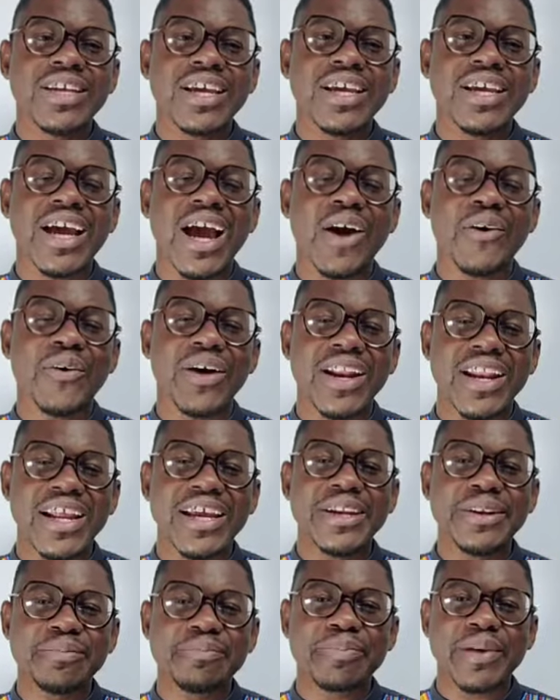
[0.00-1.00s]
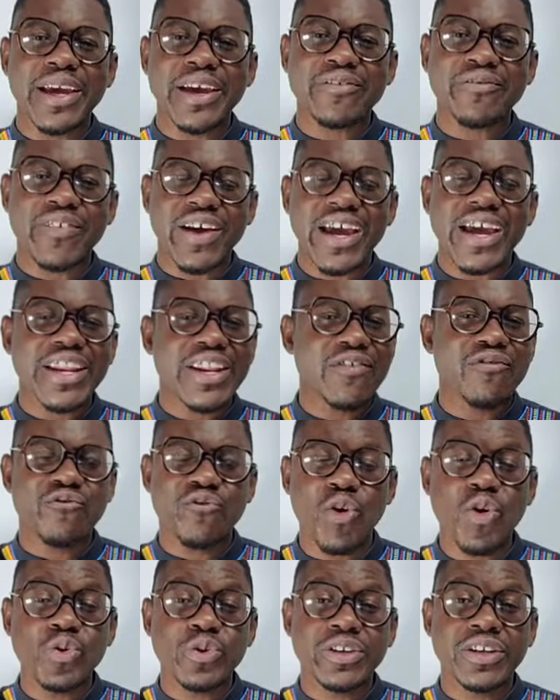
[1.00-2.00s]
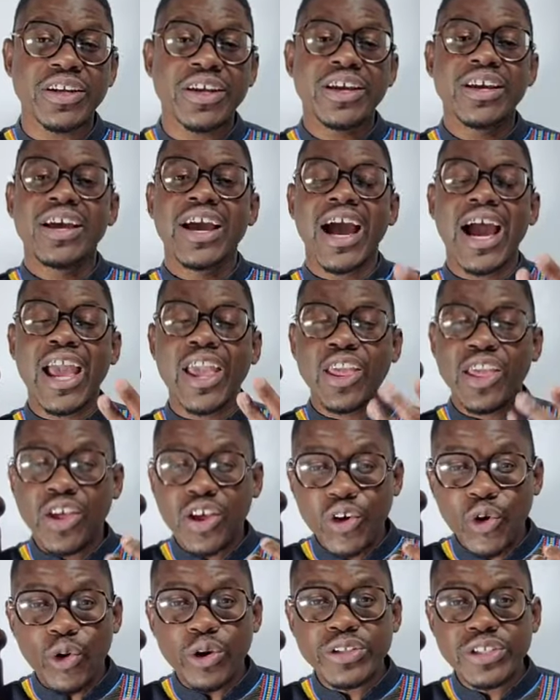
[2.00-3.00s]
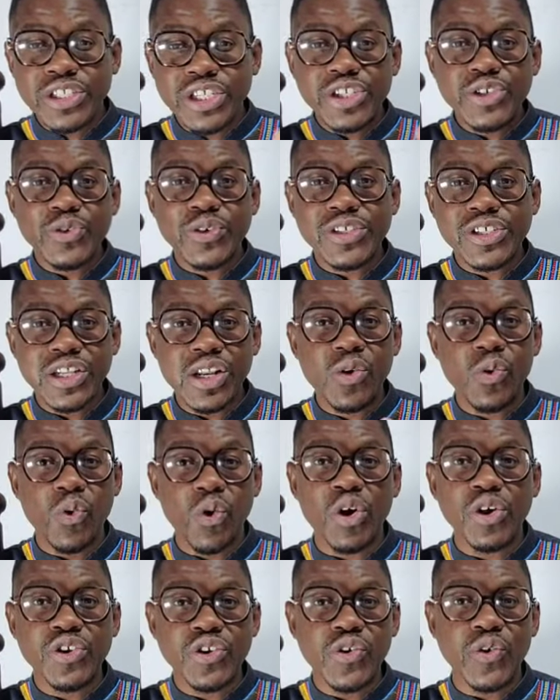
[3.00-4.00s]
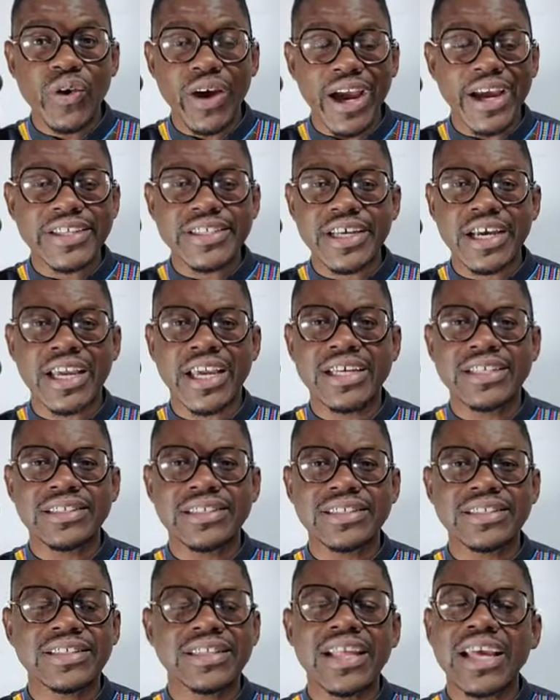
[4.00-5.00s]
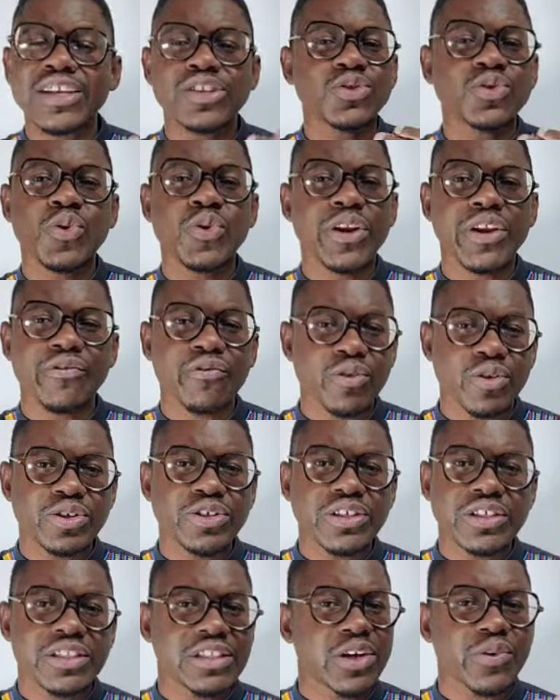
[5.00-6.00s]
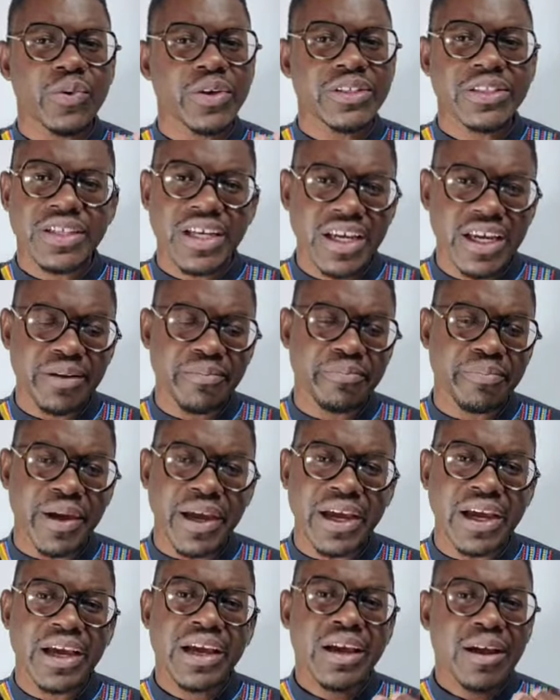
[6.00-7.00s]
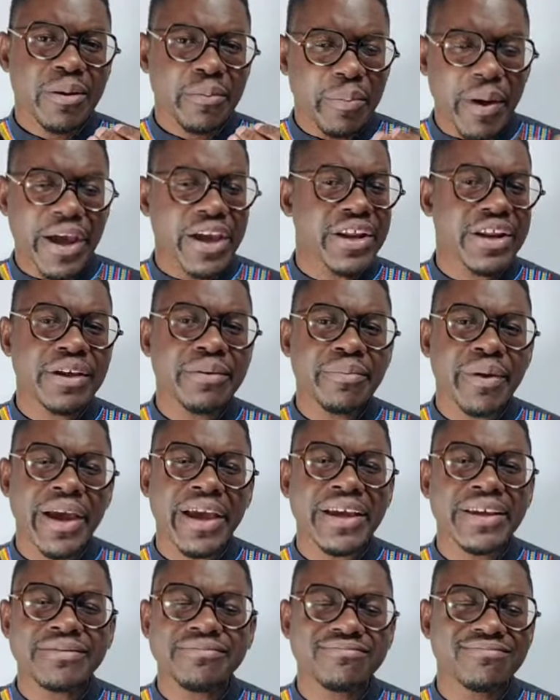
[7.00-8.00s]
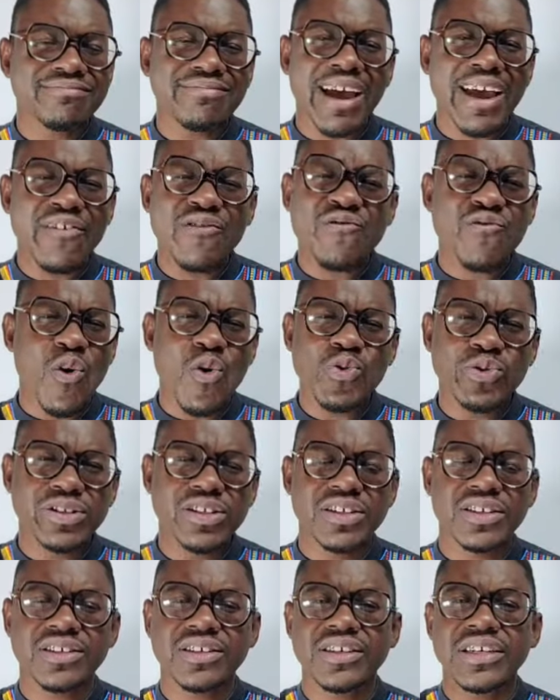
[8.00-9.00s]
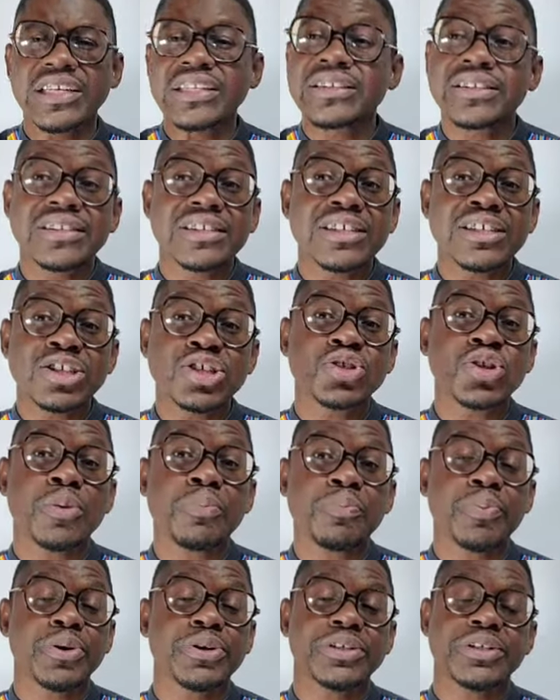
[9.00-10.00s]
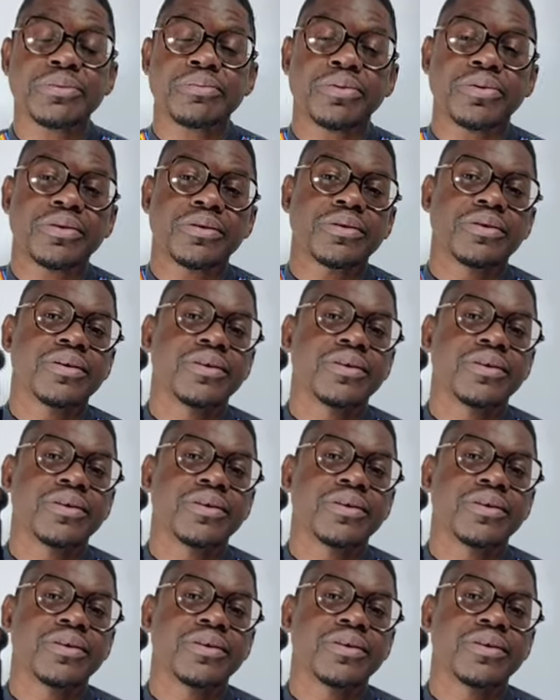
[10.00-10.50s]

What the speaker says: take our land back via the vote, I continuously warn you guys against. There is no revolution that was taken back by votes. It's not possible.